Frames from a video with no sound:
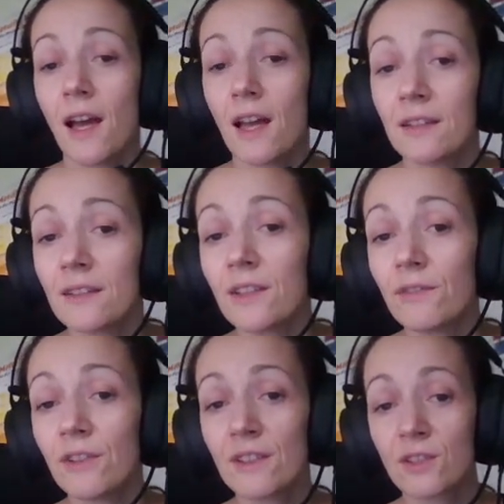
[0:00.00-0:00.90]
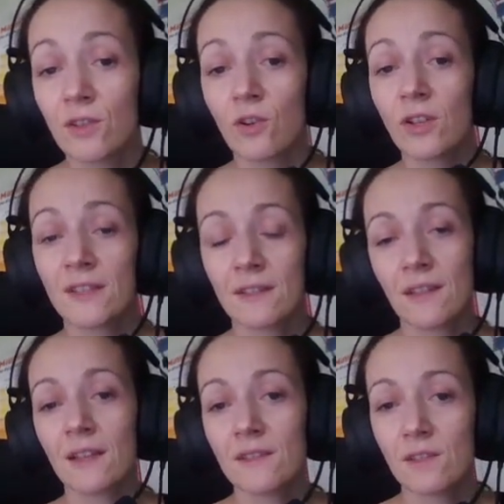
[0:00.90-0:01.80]
and net fitness score is
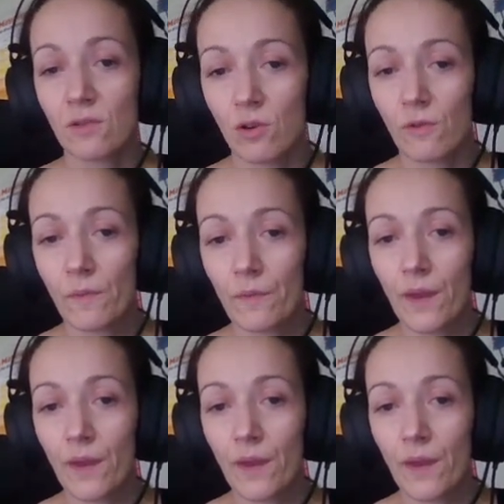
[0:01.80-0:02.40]
again 0.